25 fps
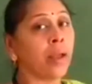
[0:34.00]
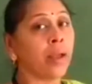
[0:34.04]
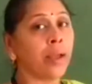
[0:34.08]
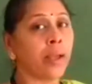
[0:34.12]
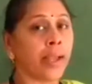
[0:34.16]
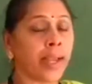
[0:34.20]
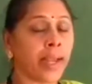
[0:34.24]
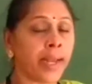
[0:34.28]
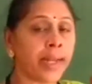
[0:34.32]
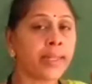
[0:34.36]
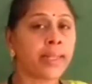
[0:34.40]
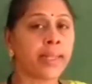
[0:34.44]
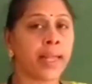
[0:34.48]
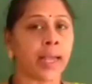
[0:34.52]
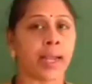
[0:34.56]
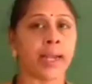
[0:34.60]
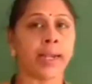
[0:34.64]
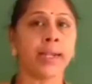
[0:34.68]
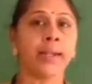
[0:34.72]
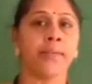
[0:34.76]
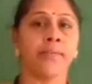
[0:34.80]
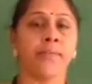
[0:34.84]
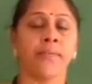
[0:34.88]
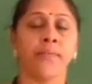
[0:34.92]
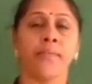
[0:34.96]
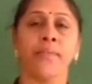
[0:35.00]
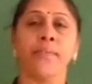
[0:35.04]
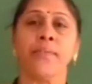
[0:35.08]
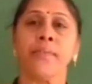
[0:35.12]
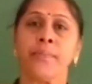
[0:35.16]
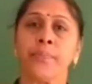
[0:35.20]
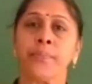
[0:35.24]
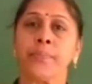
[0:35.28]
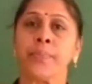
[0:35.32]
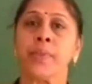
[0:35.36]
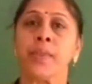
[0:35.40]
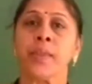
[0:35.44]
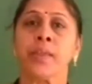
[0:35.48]
In
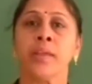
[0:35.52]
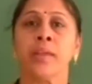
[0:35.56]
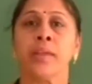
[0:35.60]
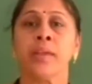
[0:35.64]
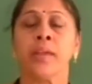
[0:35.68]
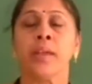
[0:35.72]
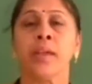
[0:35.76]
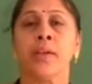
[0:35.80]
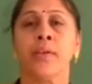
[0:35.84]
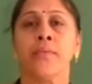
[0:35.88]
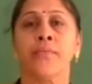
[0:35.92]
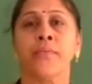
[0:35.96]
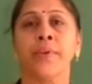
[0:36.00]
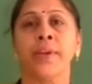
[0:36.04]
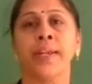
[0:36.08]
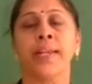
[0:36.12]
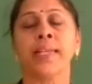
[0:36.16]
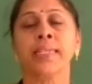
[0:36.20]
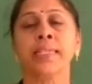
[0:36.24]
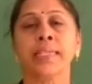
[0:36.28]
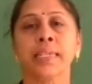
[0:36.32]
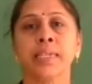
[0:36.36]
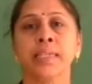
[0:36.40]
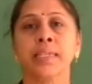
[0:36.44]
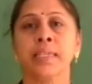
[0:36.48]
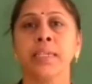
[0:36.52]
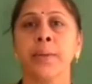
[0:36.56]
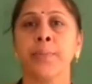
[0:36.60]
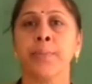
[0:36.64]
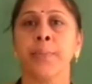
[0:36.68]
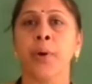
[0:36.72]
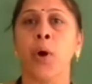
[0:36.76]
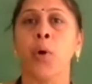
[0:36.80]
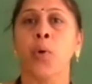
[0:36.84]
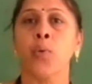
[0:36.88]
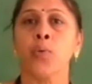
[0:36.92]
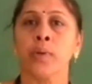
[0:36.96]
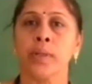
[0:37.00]
that, we discussed
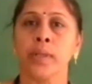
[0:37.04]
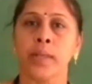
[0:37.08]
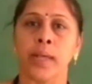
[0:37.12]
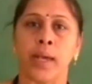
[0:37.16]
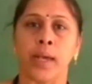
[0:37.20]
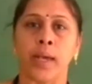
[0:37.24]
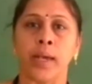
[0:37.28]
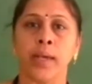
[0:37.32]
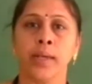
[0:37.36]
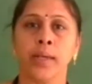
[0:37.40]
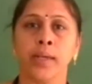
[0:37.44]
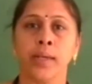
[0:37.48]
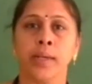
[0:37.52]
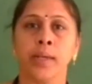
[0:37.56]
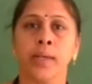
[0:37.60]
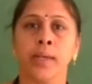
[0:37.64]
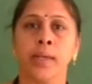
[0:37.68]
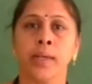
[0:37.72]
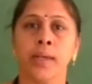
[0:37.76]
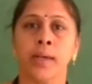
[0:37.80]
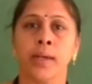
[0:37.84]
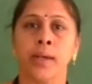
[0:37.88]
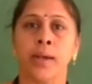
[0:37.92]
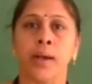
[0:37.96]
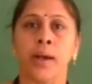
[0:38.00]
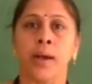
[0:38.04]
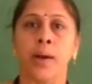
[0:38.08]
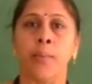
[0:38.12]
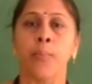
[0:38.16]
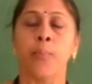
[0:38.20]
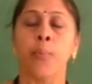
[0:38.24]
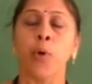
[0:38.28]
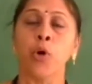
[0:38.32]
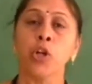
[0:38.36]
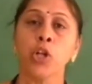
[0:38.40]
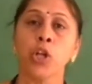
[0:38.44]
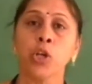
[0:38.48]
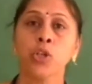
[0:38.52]
about the
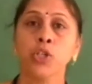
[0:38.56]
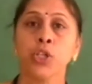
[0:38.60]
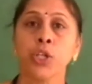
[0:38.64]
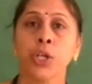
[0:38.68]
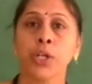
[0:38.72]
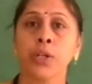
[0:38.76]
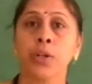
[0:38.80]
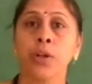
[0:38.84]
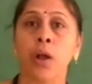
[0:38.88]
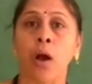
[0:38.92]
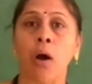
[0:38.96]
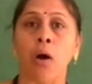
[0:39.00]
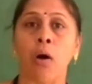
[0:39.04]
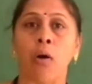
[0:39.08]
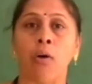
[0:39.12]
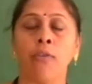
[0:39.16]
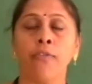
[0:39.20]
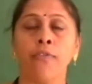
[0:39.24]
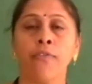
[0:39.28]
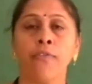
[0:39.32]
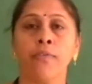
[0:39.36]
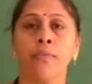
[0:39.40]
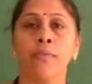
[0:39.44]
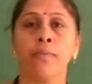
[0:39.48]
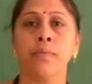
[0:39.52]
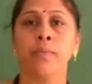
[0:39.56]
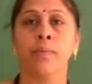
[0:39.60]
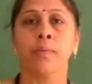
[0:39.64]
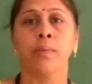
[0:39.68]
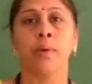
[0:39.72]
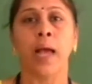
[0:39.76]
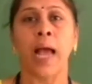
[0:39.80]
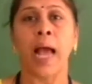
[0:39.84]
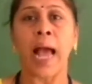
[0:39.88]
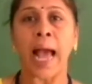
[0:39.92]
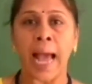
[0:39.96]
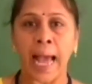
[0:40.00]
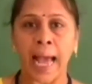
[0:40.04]
pollution of
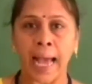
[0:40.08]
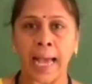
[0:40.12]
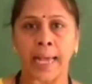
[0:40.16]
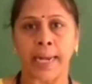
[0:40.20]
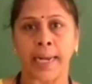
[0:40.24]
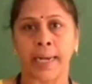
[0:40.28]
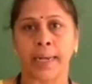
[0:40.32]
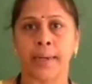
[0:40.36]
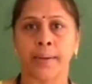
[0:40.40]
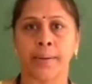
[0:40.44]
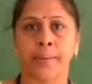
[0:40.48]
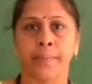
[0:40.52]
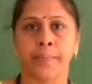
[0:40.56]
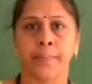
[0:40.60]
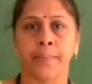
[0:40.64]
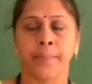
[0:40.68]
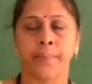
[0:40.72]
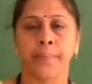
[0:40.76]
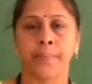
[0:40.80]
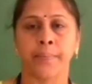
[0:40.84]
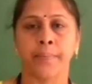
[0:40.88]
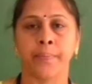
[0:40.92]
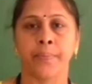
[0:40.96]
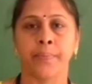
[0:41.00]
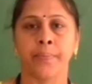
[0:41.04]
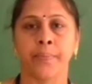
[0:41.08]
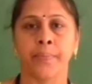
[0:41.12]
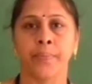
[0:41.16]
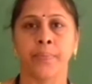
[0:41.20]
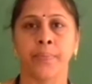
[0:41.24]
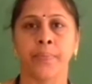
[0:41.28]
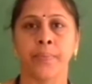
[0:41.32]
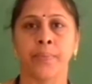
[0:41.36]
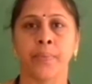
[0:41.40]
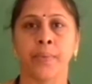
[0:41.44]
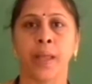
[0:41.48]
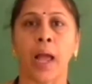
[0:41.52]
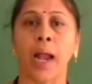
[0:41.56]
air
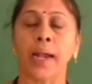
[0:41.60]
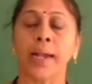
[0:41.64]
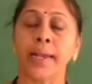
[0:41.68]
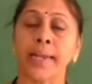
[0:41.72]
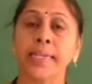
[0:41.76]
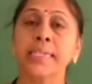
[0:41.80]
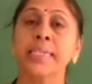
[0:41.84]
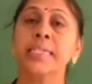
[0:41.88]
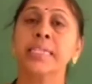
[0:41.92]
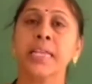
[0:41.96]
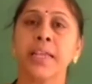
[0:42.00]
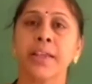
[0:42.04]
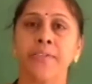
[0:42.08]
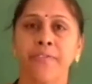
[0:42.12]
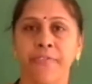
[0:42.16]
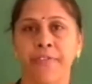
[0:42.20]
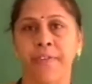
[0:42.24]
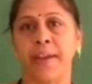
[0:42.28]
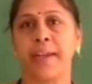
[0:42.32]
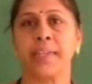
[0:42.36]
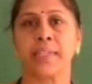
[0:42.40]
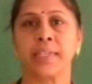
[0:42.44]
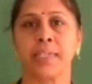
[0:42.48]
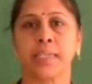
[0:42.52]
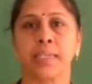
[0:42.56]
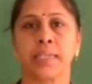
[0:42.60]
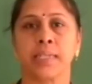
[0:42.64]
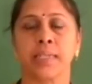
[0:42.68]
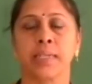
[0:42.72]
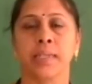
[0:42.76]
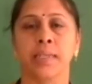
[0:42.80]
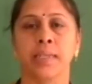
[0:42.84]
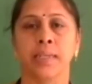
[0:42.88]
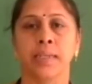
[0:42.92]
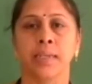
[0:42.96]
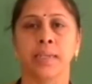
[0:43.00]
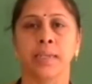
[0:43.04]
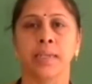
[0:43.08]
and its effects,
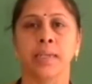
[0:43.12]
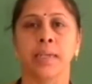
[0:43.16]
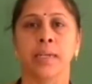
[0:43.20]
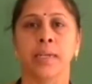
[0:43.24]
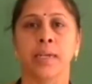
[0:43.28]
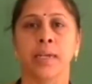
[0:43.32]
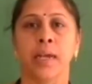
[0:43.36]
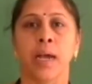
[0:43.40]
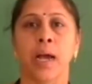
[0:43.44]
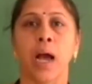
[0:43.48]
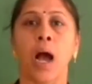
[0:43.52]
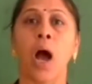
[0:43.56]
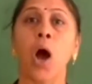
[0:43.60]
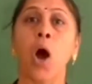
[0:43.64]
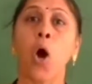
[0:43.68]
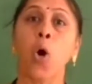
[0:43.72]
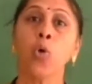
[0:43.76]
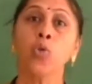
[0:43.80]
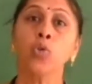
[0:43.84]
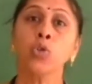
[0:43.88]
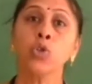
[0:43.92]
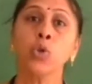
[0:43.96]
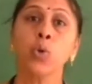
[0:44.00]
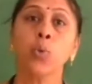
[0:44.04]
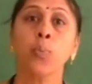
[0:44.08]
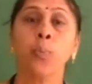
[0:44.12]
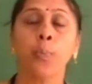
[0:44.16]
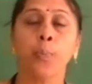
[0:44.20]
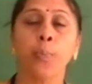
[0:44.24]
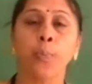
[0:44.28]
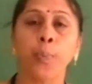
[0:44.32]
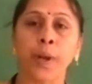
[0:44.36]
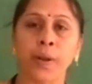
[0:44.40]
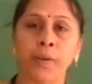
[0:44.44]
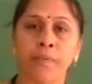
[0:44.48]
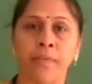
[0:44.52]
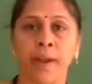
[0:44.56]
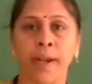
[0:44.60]
how
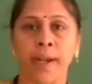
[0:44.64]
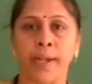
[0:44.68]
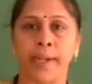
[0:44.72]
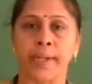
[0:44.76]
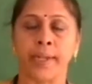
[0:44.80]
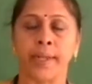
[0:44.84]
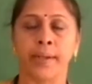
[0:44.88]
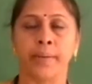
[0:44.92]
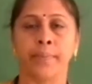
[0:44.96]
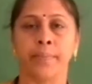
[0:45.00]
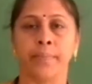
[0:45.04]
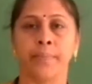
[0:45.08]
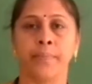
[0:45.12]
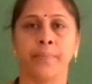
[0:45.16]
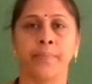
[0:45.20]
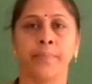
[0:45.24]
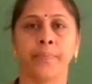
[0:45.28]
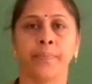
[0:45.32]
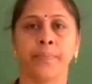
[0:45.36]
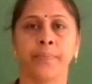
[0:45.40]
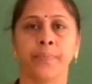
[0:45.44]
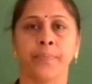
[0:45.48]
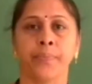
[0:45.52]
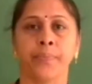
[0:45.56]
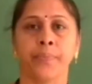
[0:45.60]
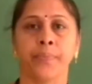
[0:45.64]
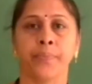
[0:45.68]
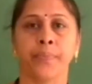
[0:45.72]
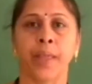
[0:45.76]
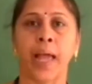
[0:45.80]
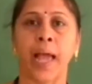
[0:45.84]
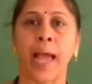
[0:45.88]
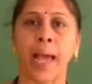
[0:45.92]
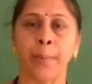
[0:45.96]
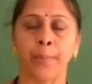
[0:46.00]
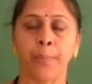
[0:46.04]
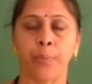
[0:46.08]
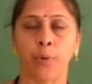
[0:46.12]
to prevent
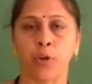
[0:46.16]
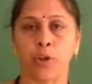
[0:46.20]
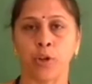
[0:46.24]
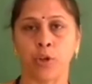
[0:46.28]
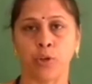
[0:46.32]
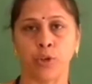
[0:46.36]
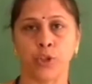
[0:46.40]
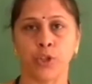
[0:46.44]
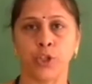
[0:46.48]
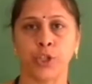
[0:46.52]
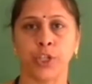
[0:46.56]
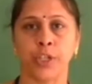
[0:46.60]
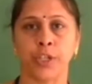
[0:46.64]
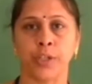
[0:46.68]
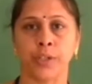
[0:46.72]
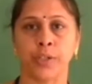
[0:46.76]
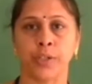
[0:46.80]
air pollution,